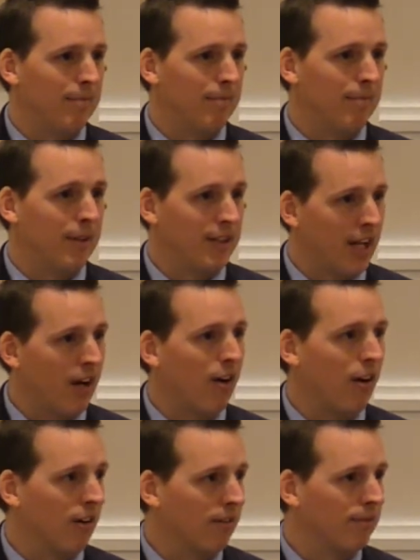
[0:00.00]
But they are,
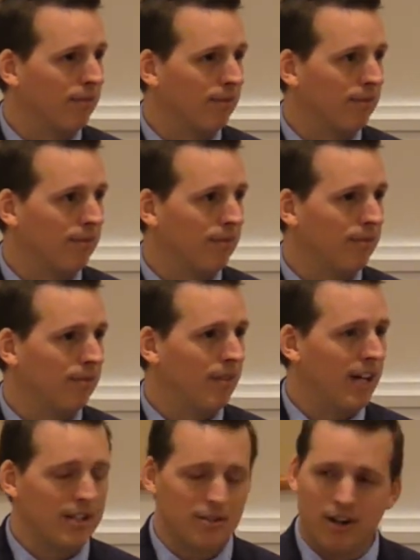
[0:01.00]

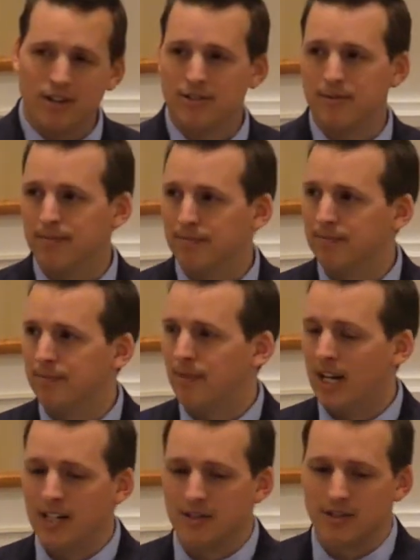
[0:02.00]
and it's awesome.
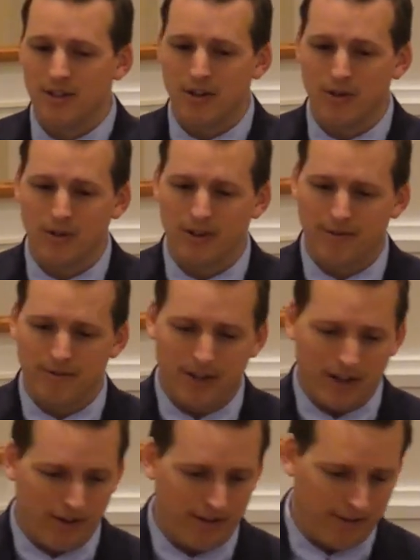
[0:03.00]
And so
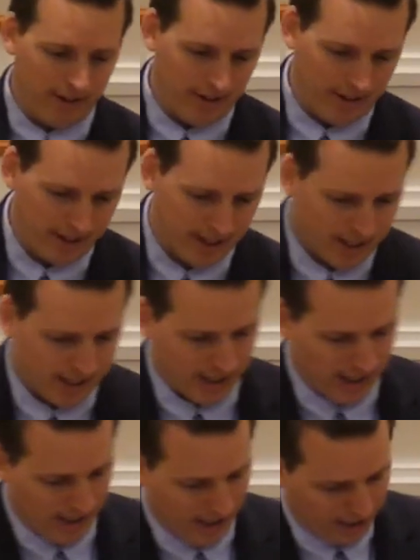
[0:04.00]
very, very
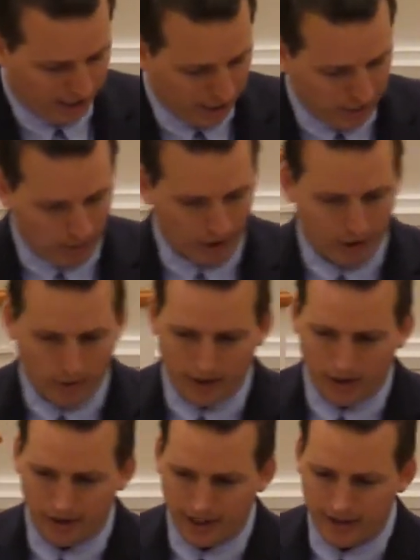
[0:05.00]
good work going
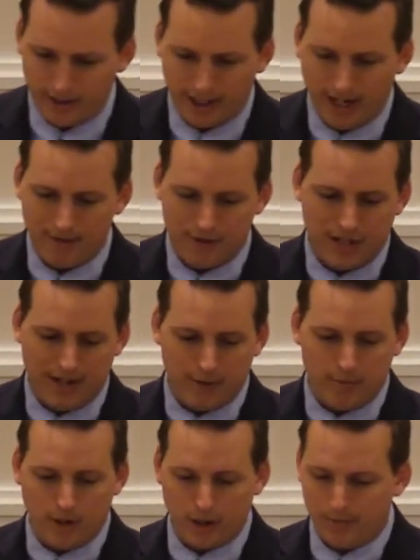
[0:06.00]
on here. It covers every
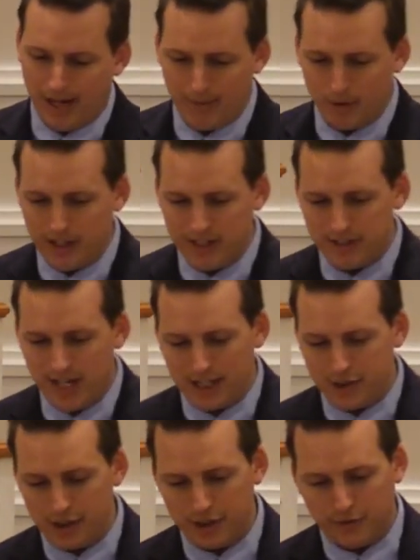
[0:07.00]
book of the Bible. It's
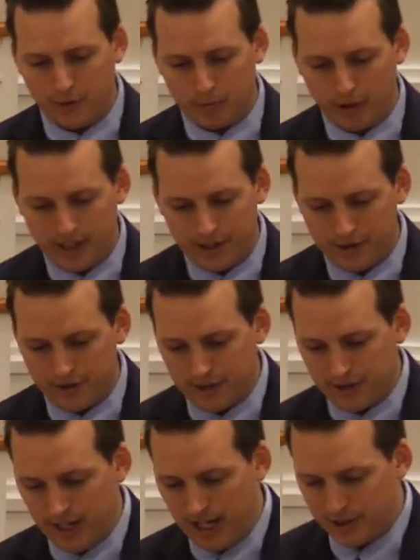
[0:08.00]
not just for preachers.
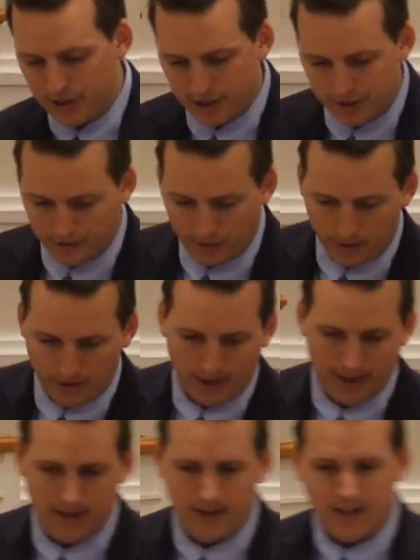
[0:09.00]
It's not just for
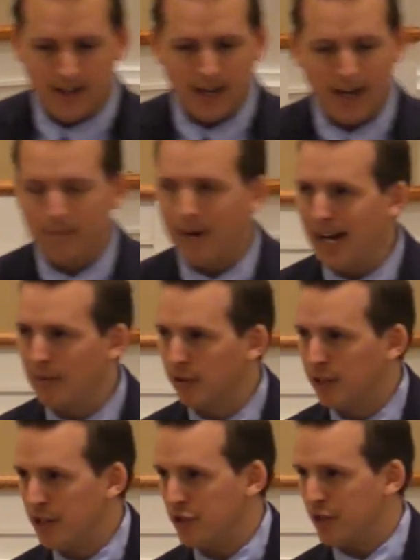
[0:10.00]
Bible
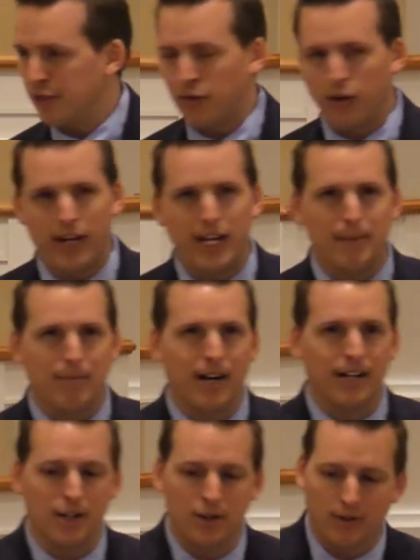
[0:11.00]
teachers. For
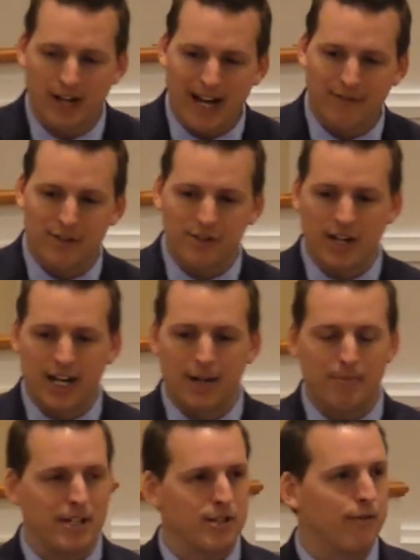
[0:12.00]
anybody. You don't have to sign
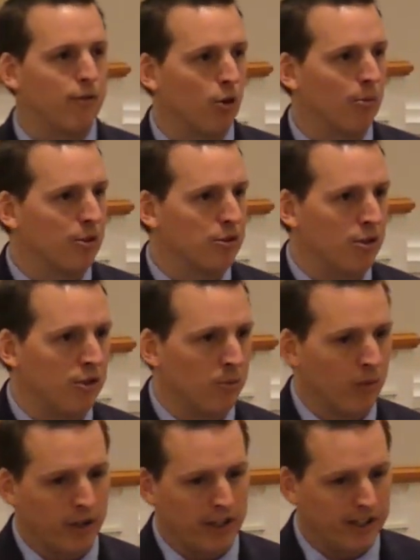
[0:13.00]
up as a formal student
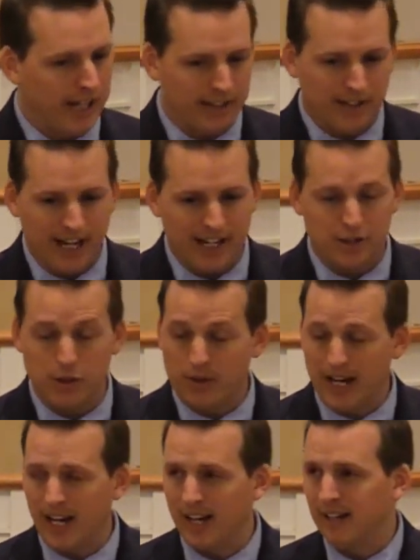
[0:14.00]
where you take tests. You
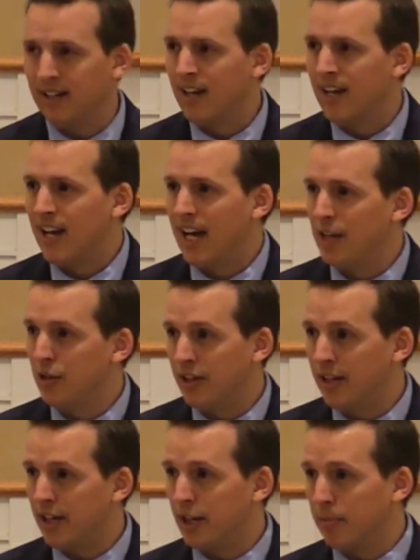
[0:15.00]
can, and you can
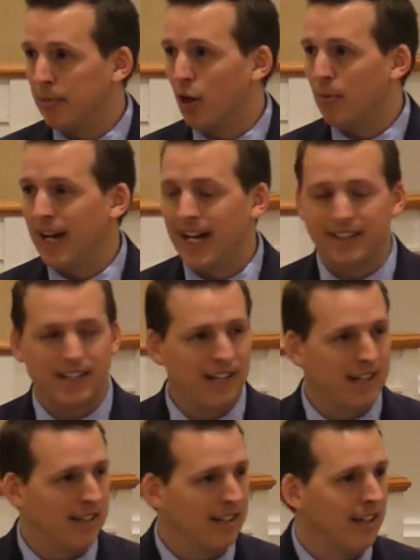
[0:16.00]
get a diploma at the
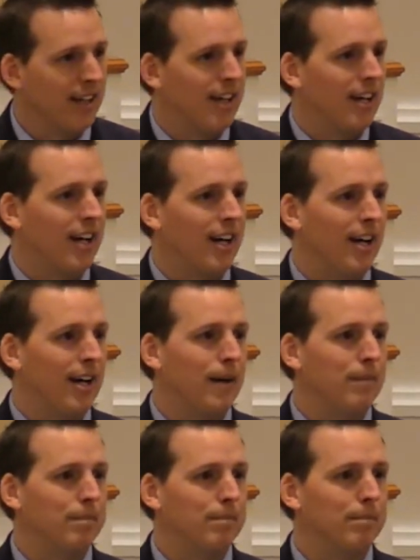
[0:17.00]
end.
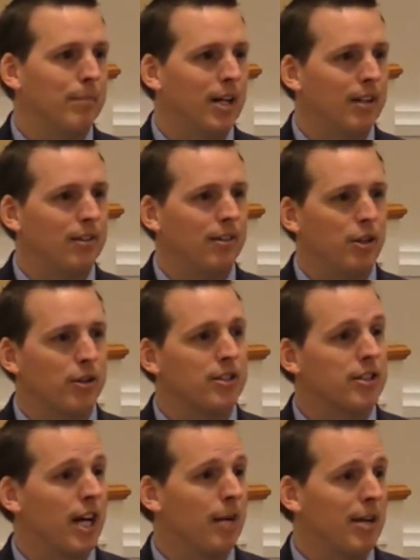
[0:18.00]
But you can
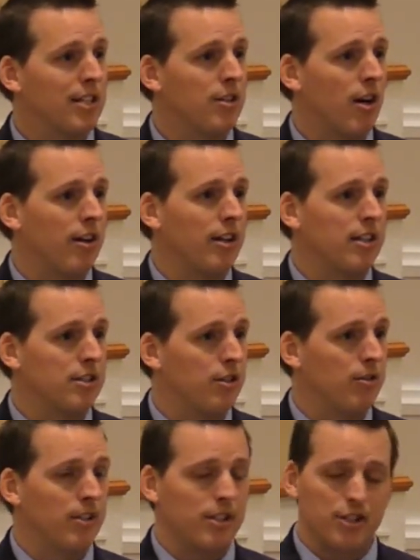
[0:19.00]
sign up as an auditing
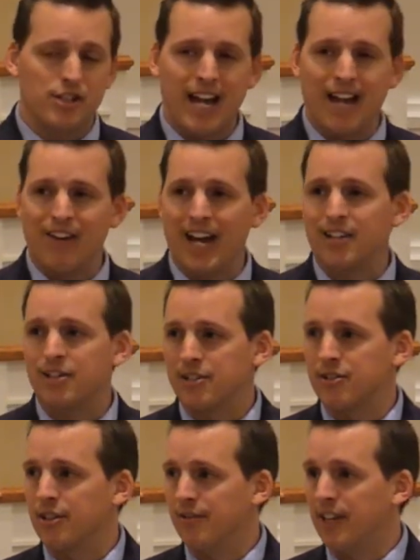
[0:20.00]
student and just have access
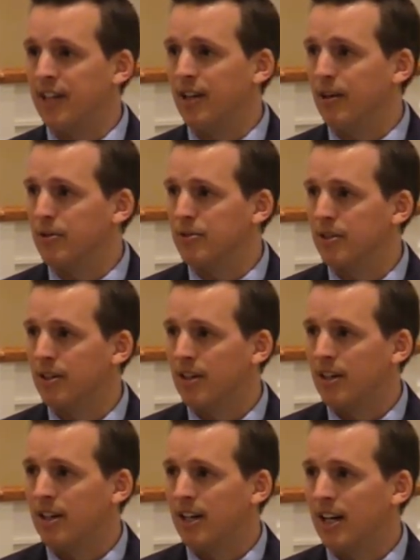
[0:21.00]
to the videos.
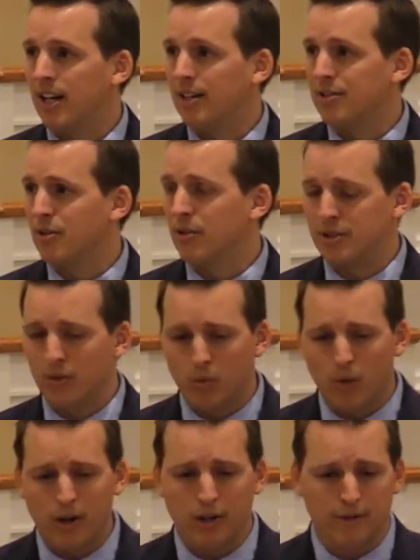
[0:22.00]
So it's a
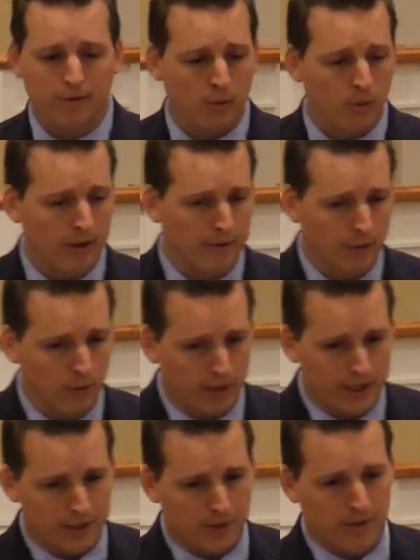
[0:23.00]
wonderful, wonderful
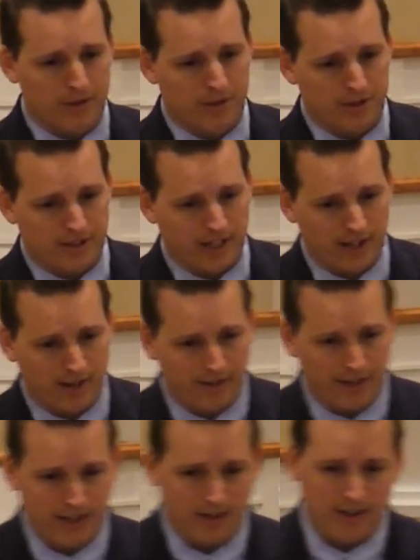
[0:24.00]
resource. Just get on
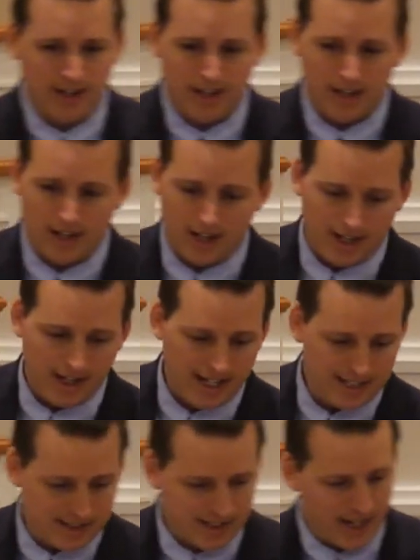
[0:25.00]
there
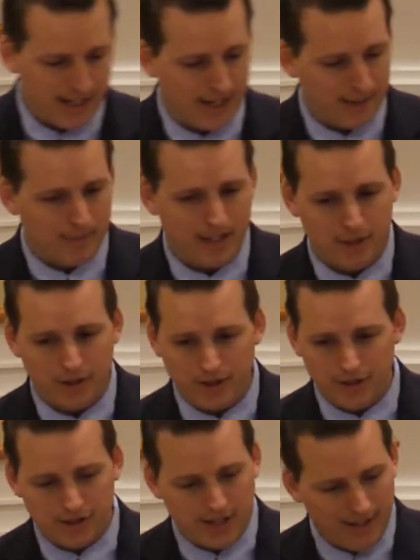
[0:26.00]
and sign up, and you can
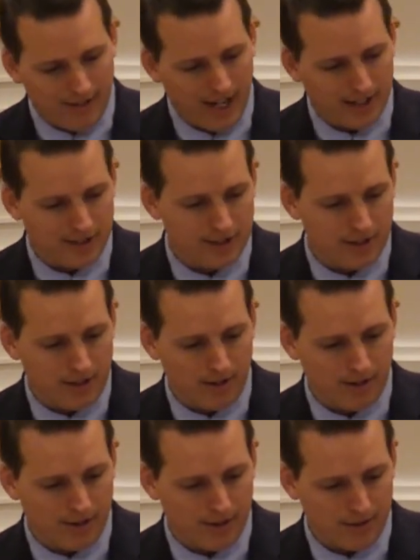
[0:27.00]
just have access to
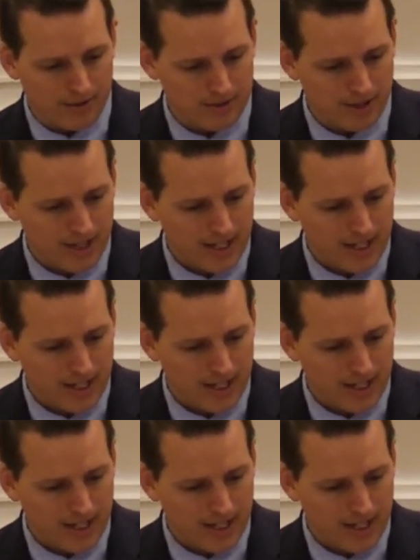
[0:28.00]
all of those.